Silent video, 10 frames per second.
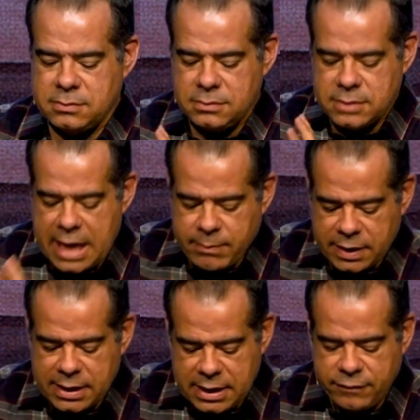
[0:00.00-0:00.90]

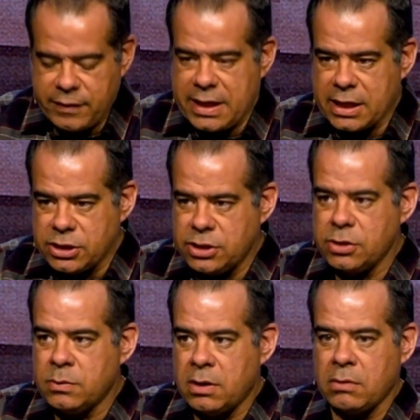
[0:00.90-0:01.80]
Namely, that if he can
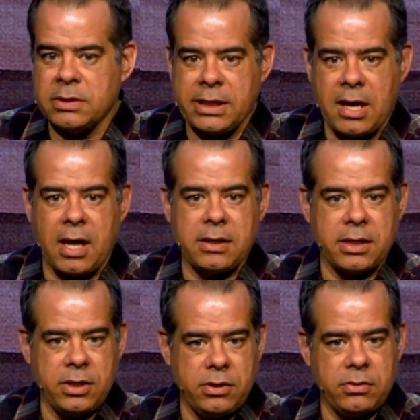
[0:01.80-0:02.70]
do what only God
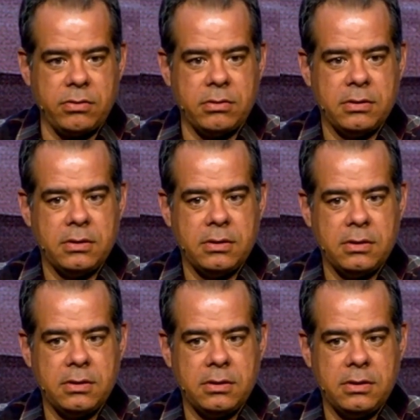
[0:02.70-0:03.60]
can do,
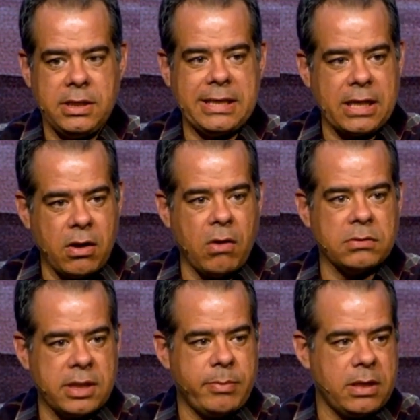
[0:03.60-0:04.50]
he can
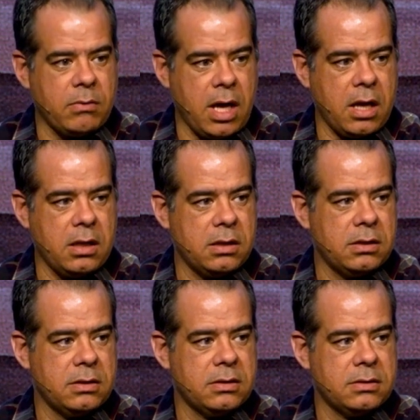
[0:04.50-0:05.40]
only be what?
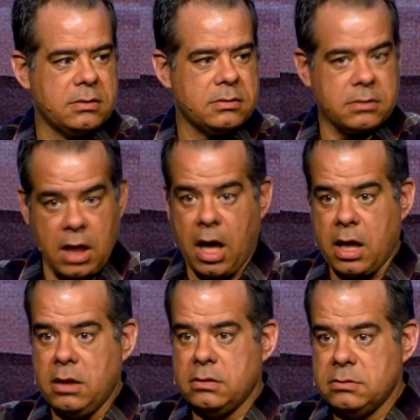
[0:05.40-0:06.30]

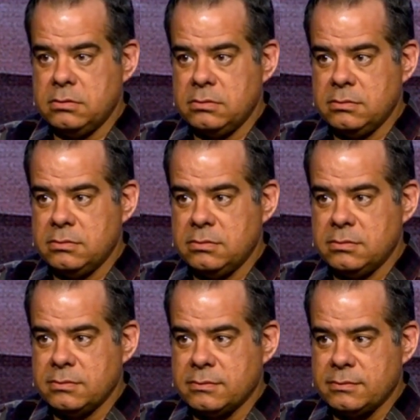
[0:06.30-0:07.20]
God.
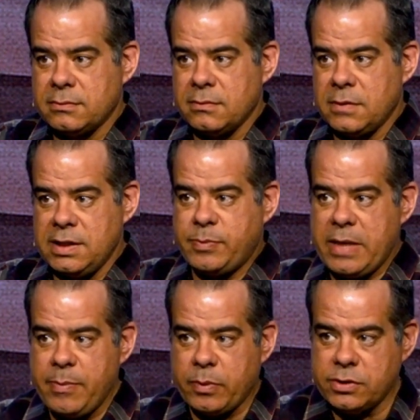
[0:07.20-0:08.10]
These
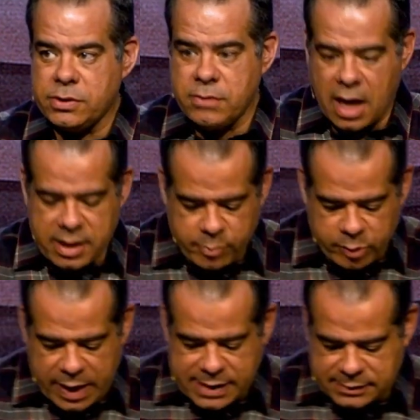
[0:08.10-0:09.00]
people do not
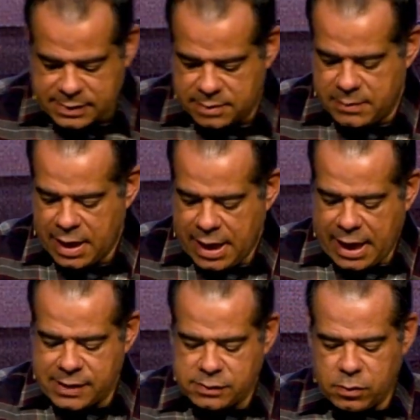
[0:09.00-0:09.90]
embrace him
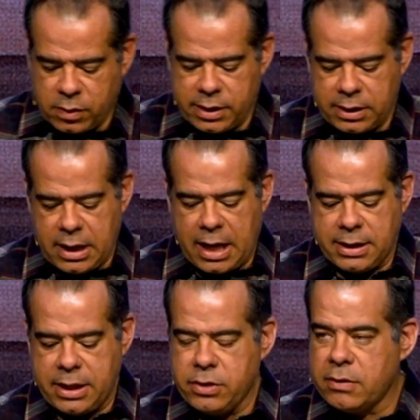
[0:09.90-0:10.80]
as Lord and
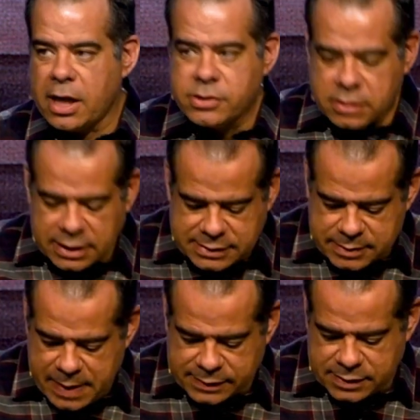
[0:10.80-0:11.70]
God. They do not trust
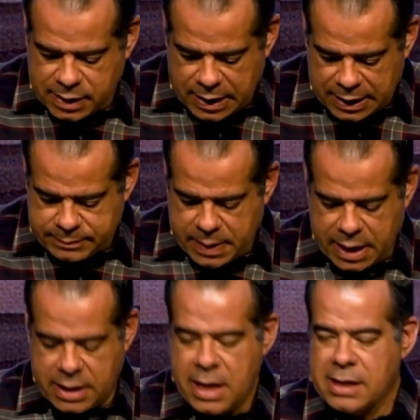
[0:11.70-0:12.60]
him as the God
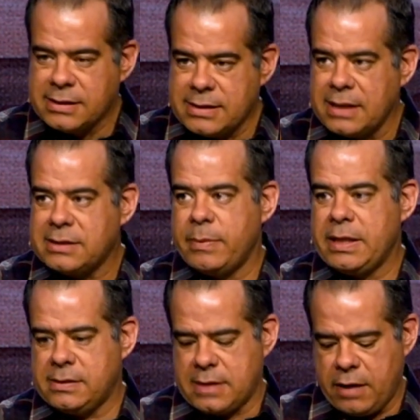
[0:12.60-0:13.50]
man sent to be
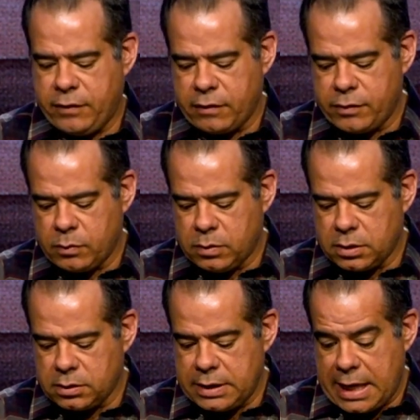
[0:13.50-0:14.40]
the Savior of the world.